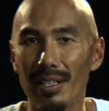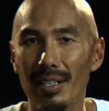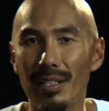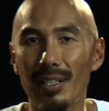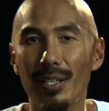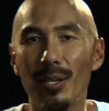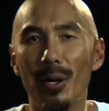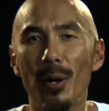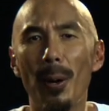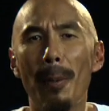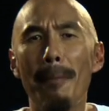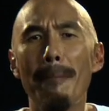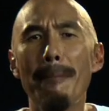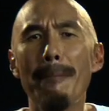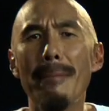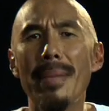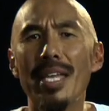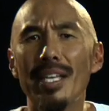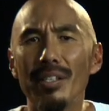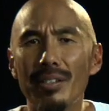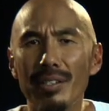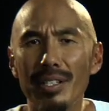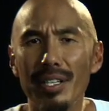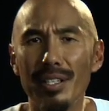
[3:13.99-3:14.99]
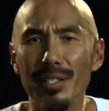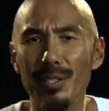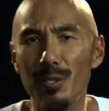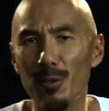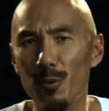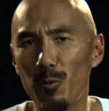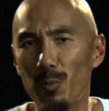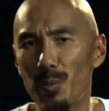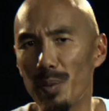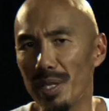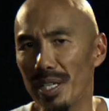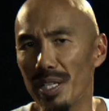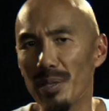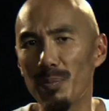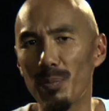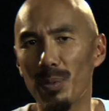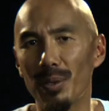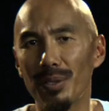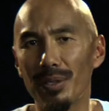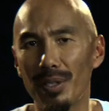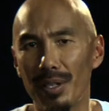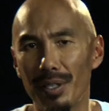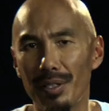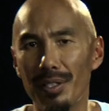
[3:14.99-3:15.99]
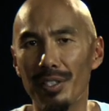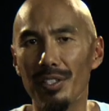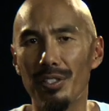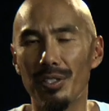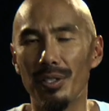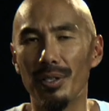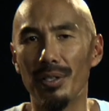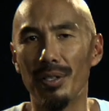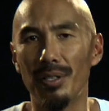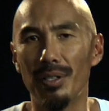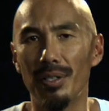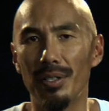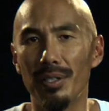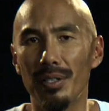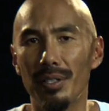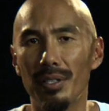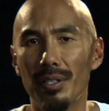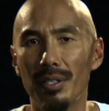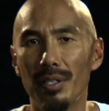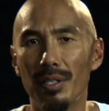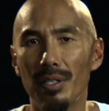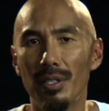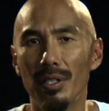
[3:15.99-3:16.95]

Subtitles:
there are millions of people on this earth